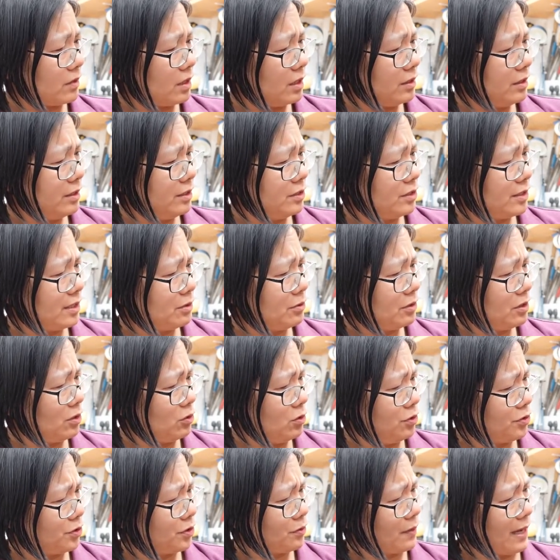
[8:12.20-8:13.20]
is they would
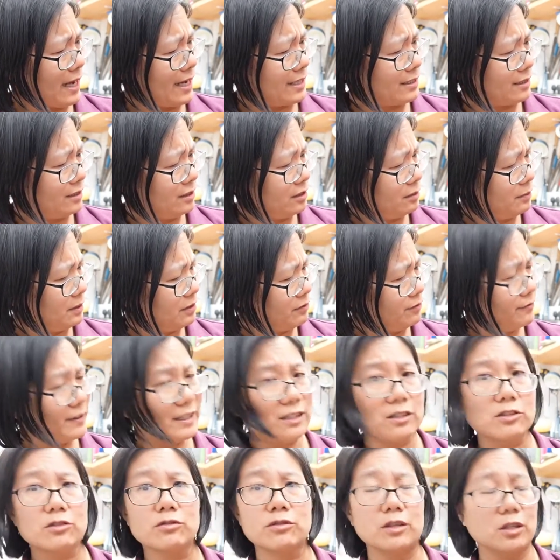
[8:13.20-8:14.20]
also add a little bit of
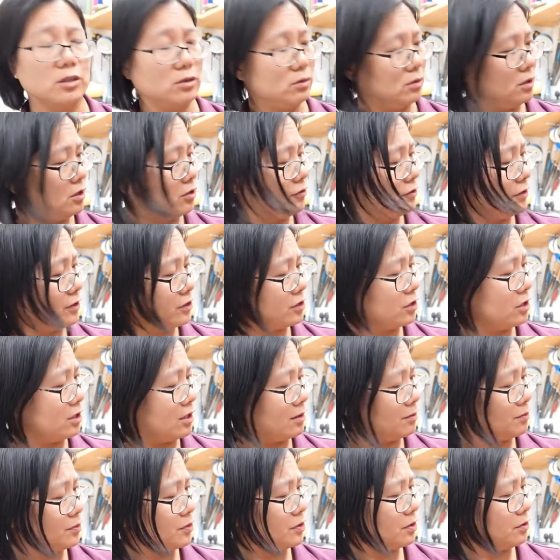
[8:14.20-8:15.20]
Velcro over the
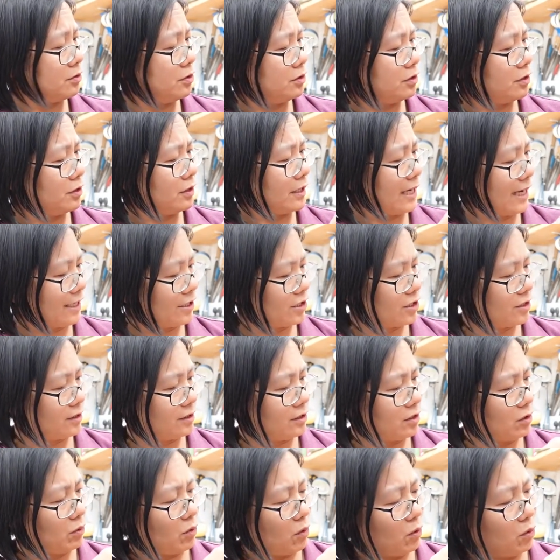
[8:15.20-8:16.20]
top, so you could actually
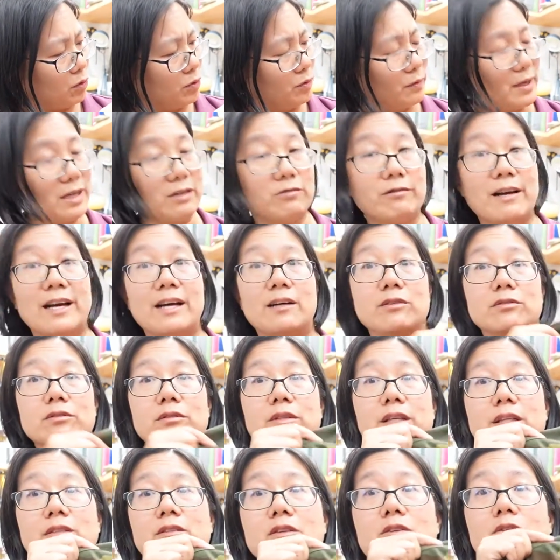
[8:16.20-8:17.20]
go all the way around.
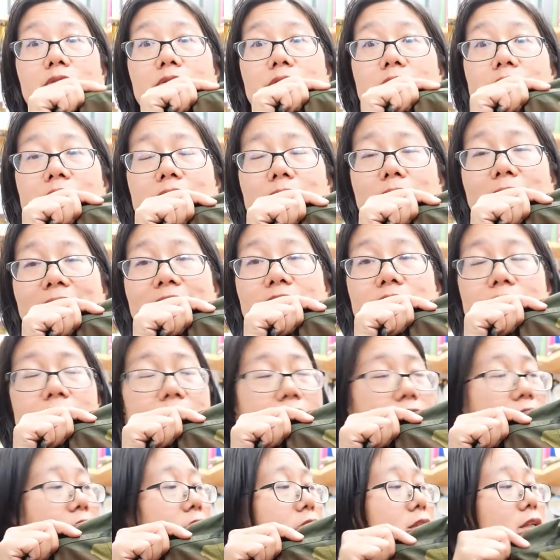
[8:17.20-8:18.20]
They call this a
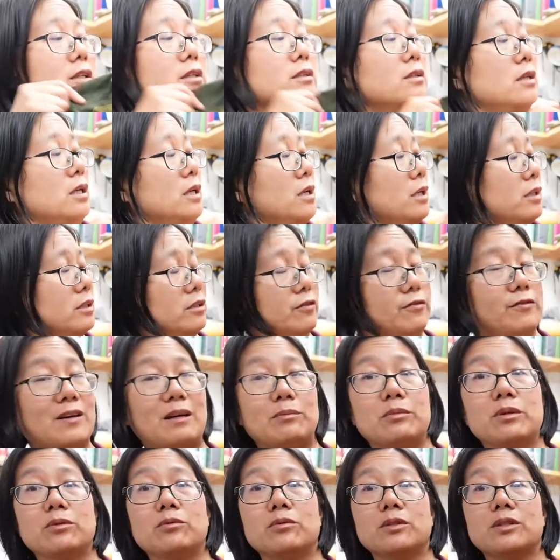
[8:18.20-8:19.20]
mandarin collar. The
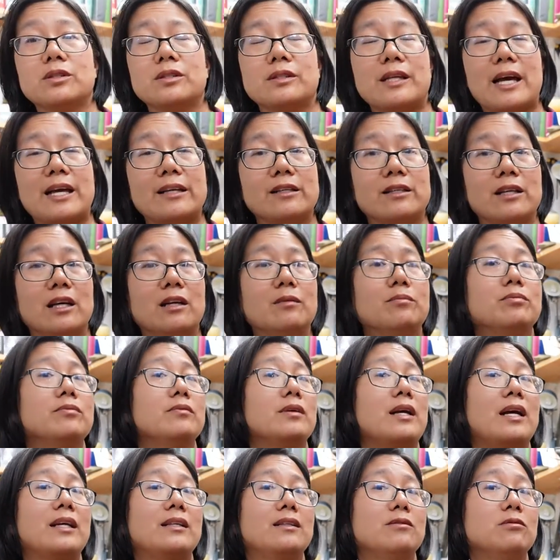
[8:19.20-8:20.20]
fabric would stand up,
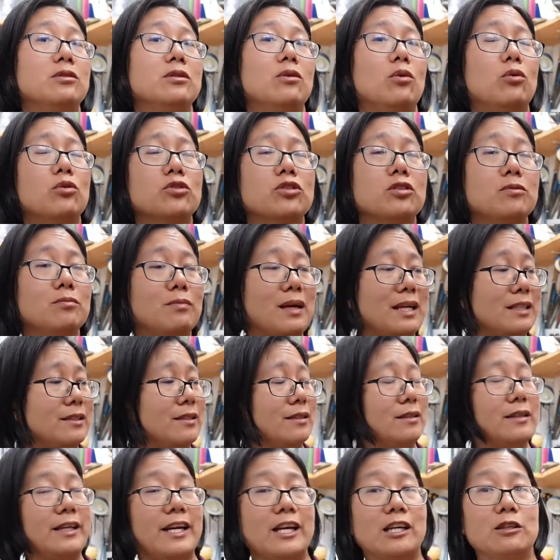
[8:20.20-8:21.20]
and it would
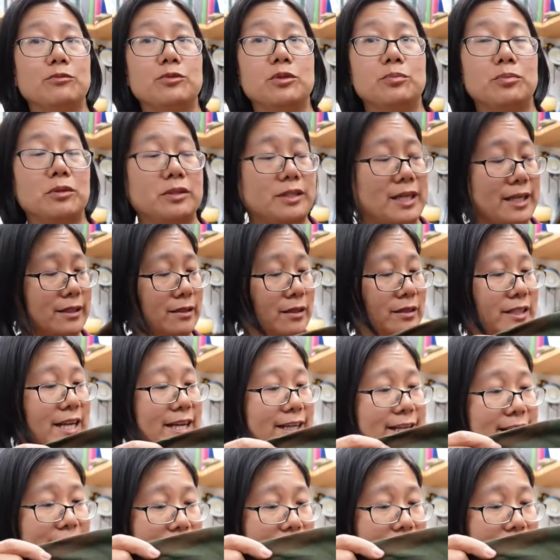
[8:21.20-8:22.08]
automatically help to protect the neck